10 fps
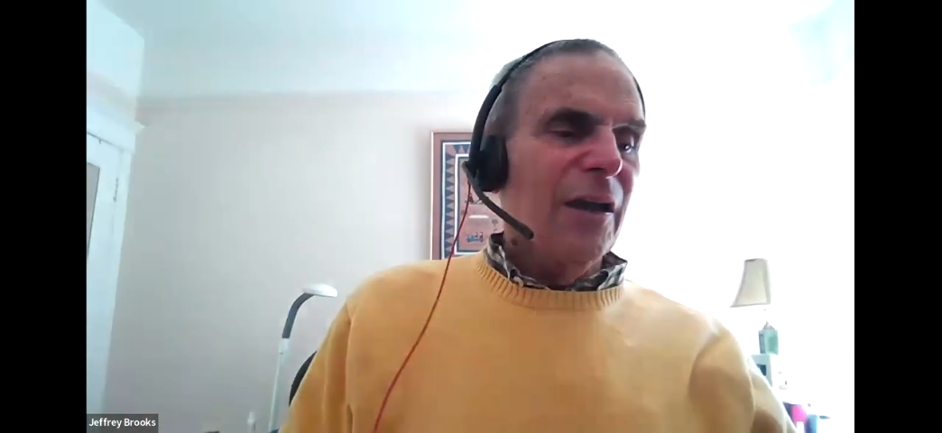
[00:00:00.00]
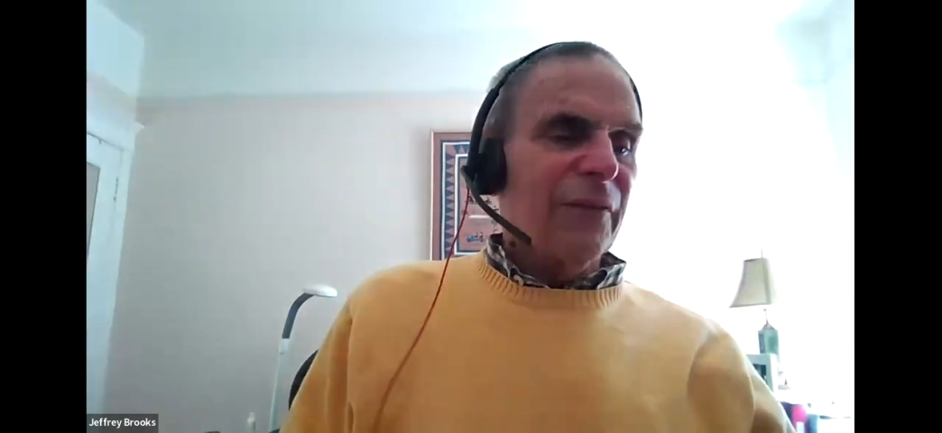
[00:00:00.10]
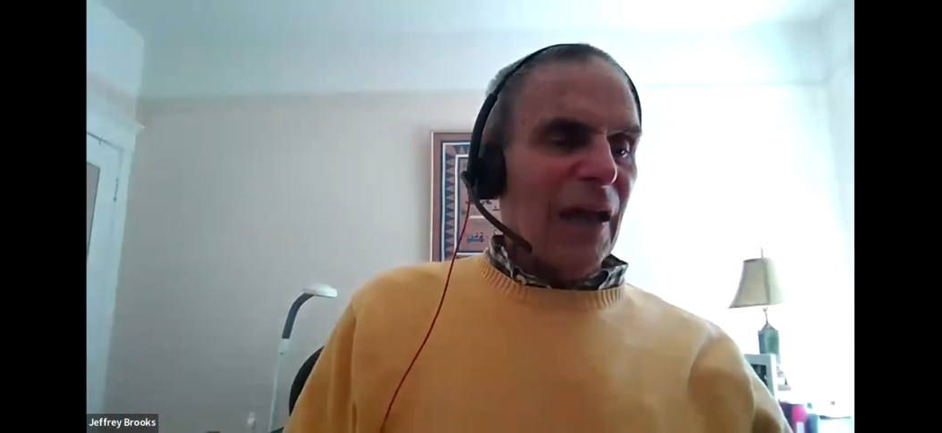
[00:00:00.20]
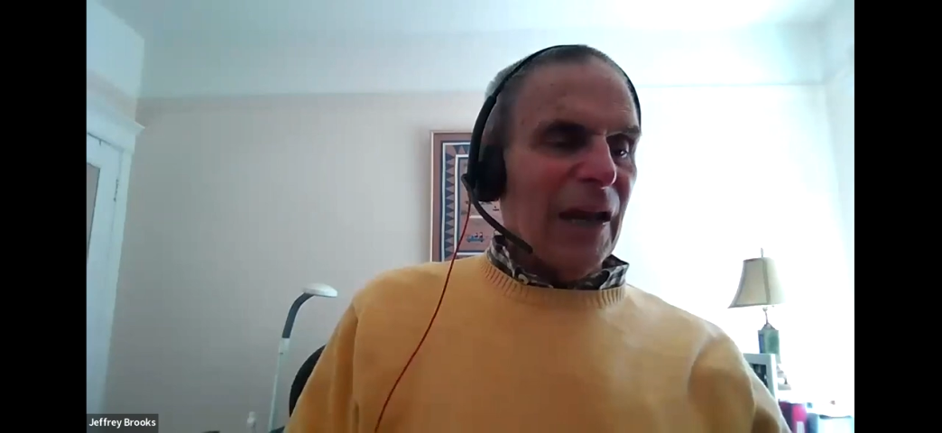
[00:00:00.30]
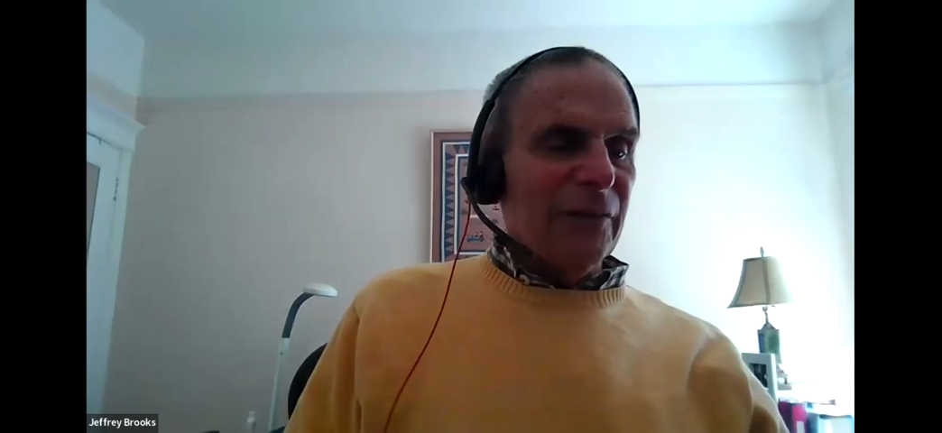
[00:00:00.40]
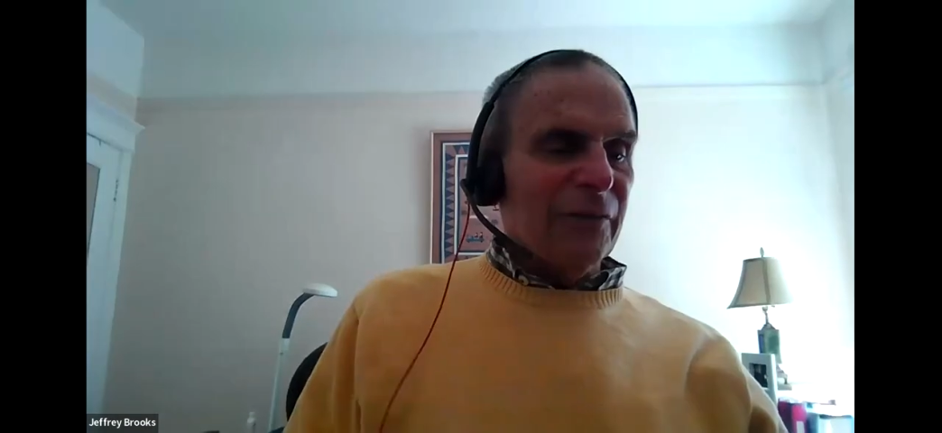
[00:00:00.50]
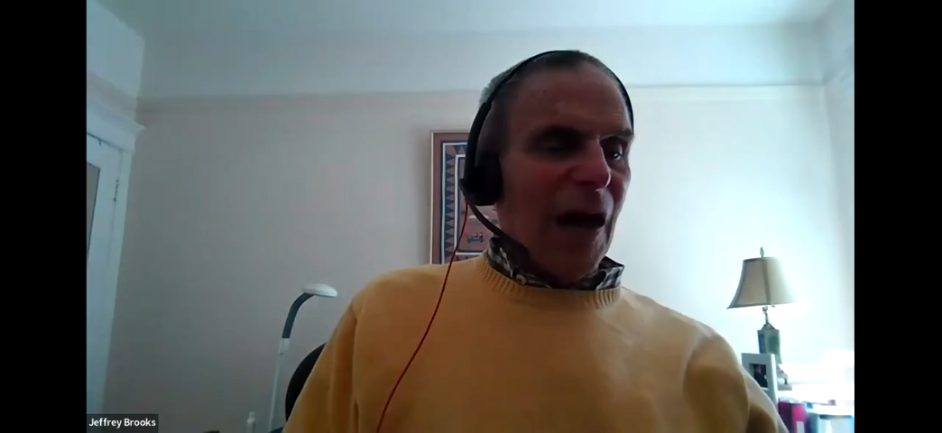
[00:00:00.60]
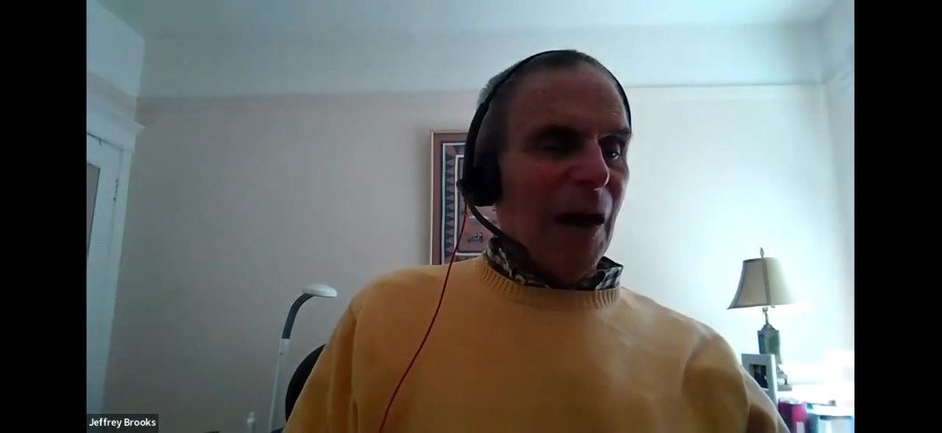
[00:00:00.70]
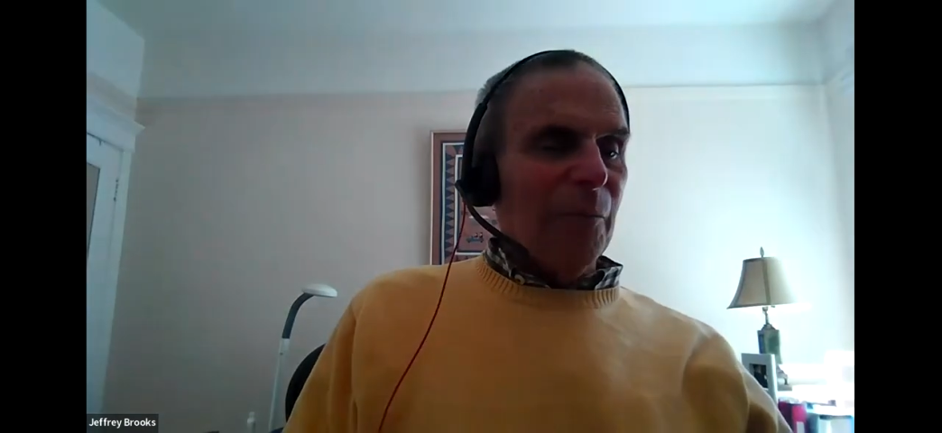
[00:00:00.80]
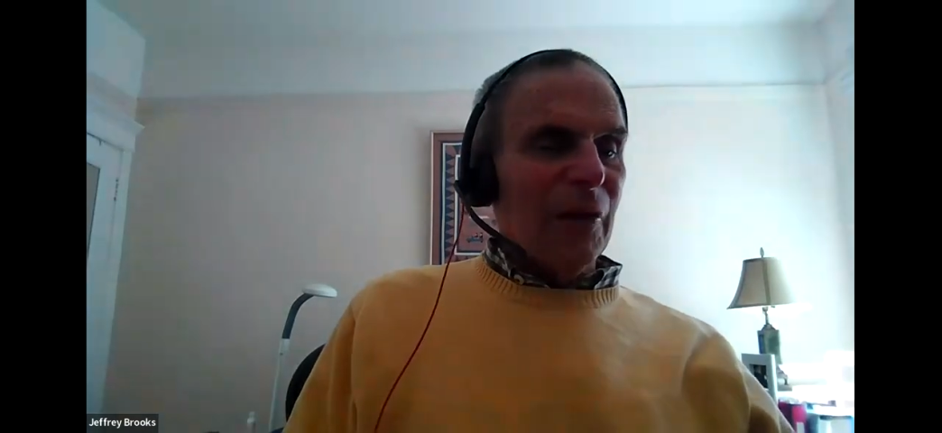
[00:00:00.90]
that had
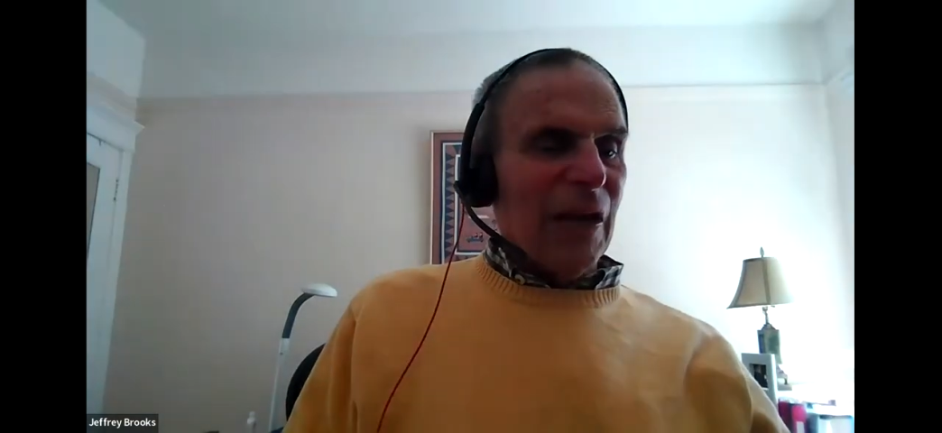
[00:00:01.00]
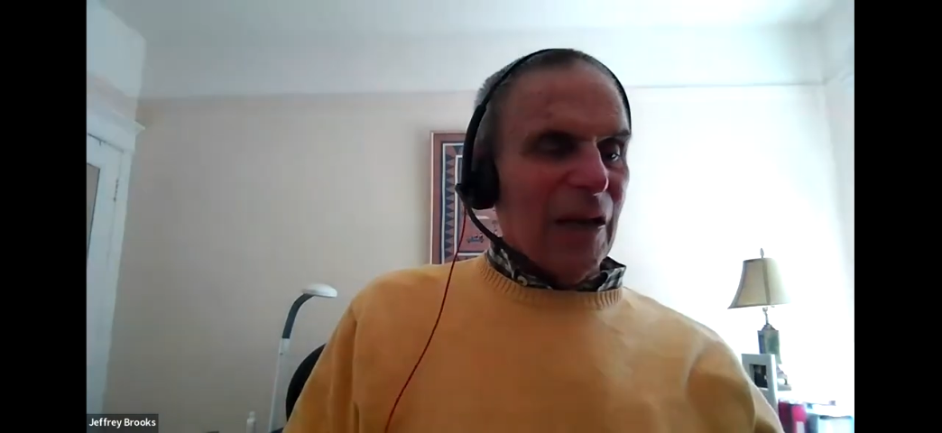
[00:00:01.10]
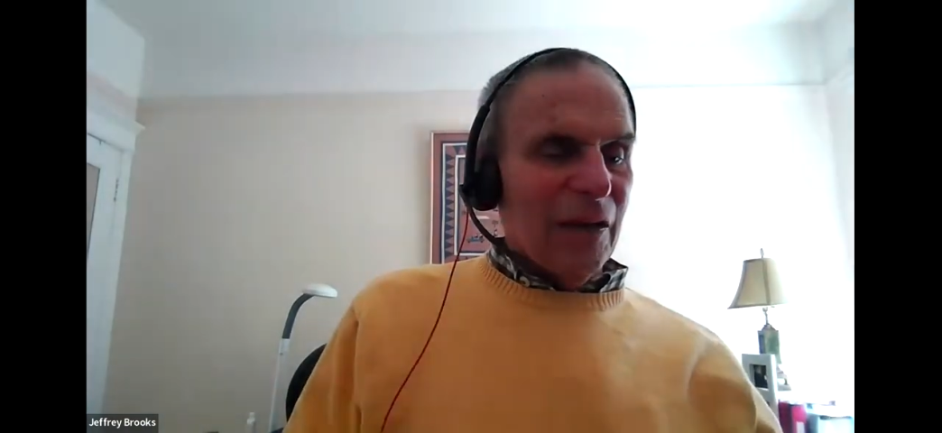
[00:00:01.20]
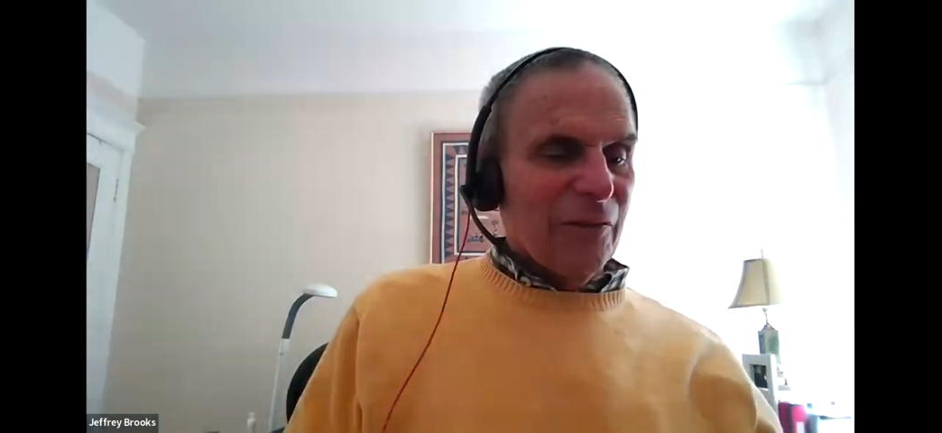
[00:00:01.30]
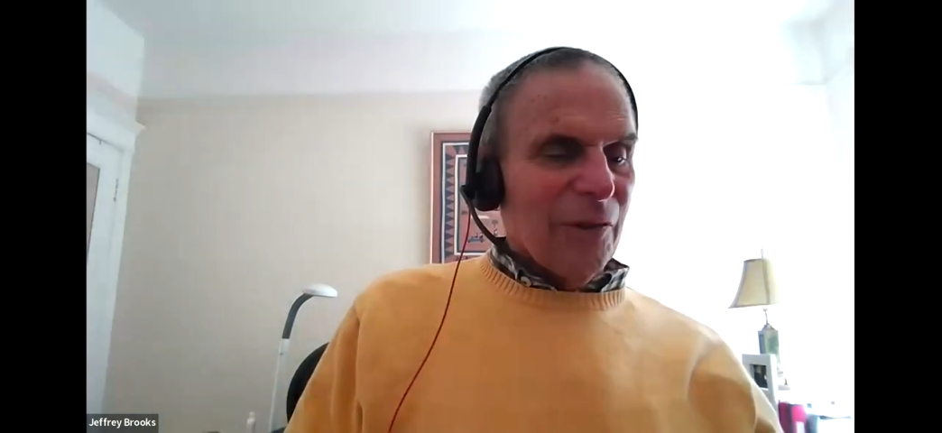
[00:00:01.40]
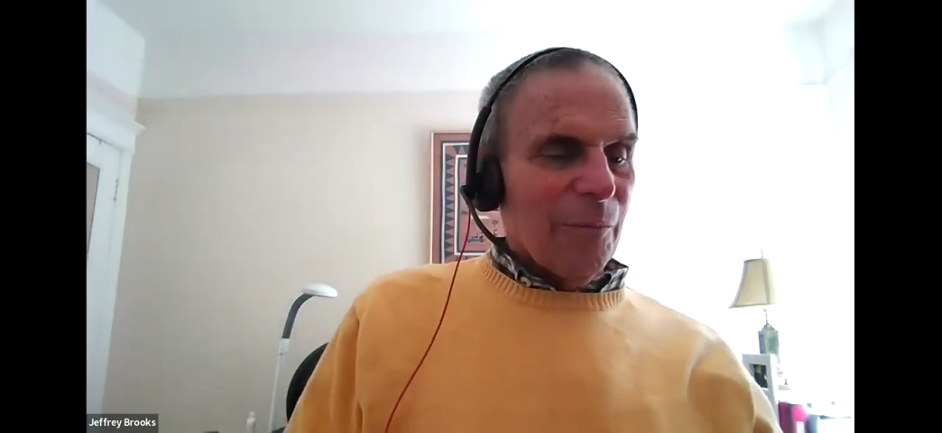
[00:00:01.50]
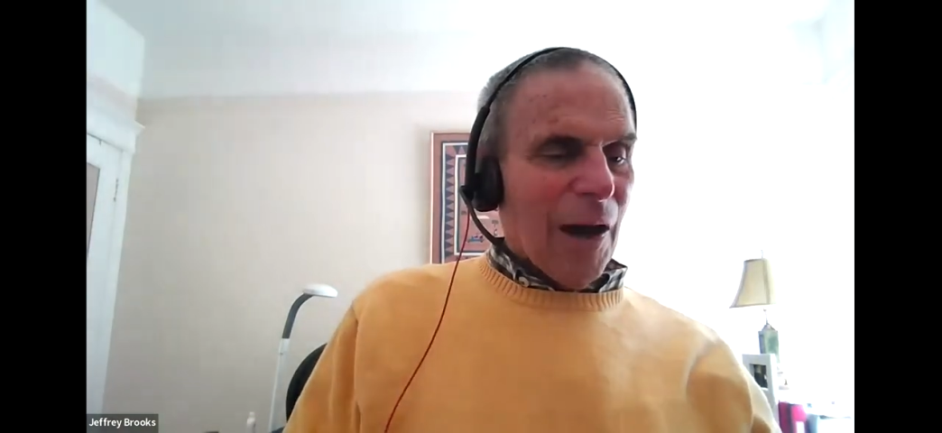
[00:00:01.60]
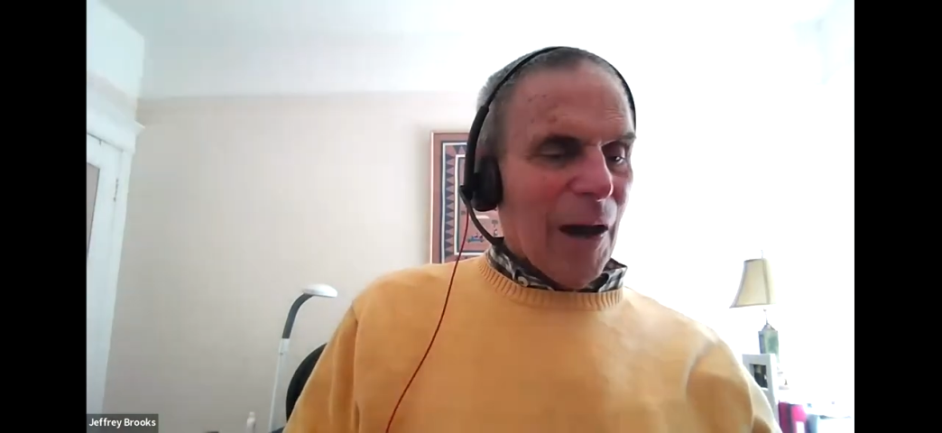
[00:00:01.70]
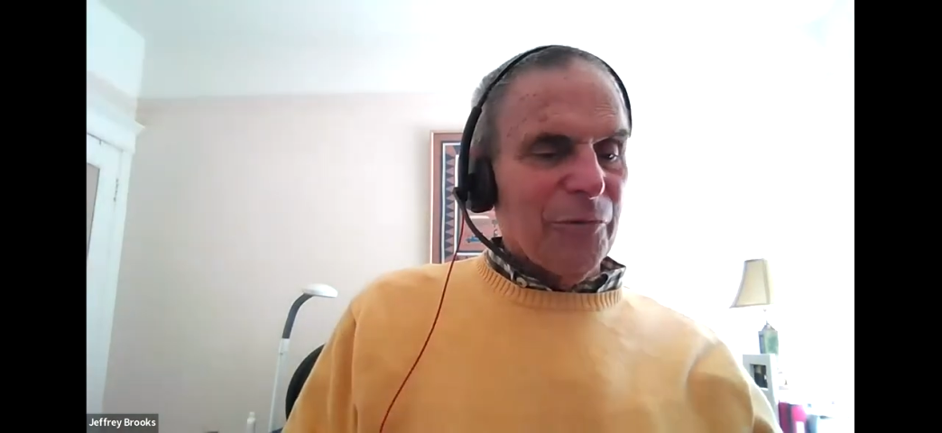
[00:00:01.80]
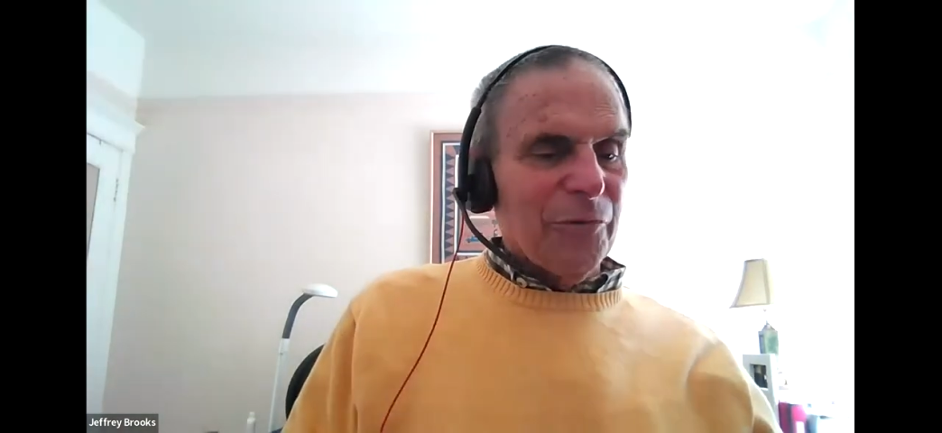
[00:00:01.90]
dominated the
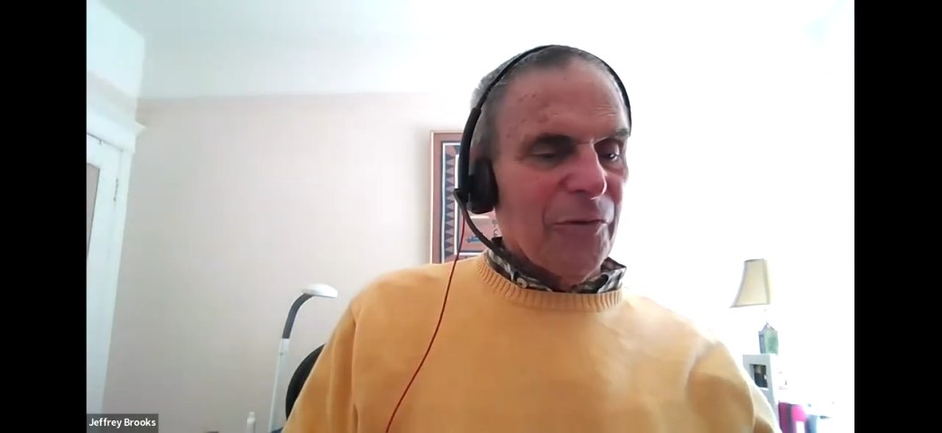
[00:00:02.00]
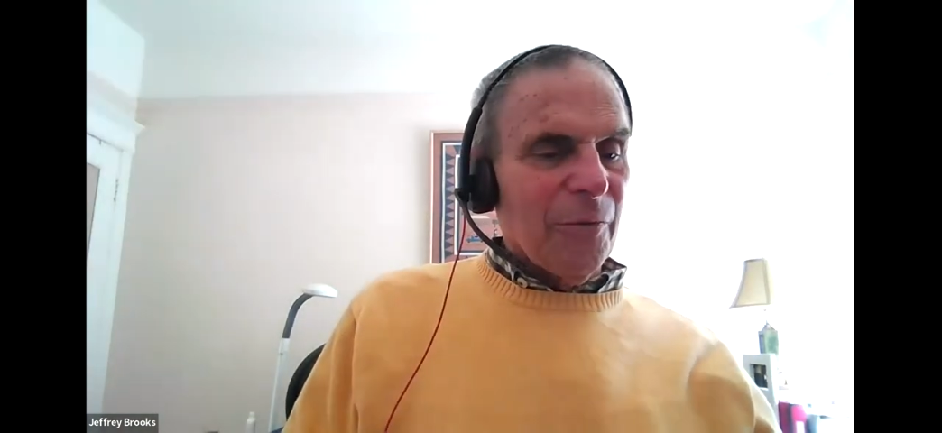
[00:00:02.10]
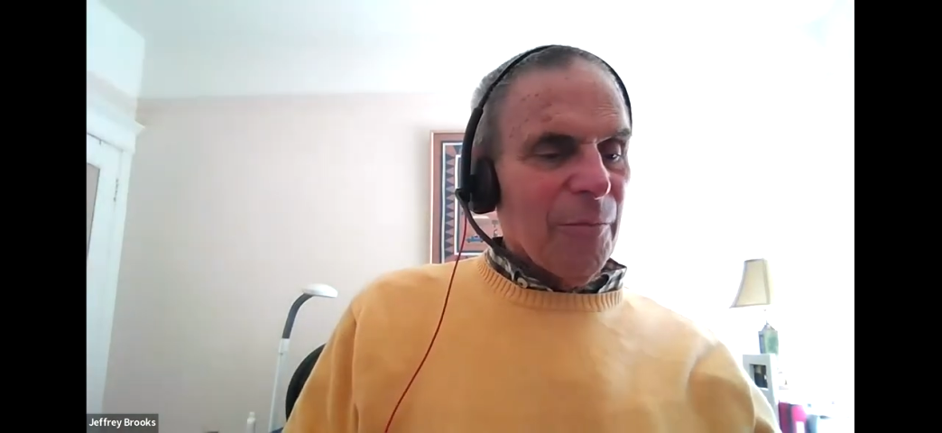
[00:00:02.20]
popular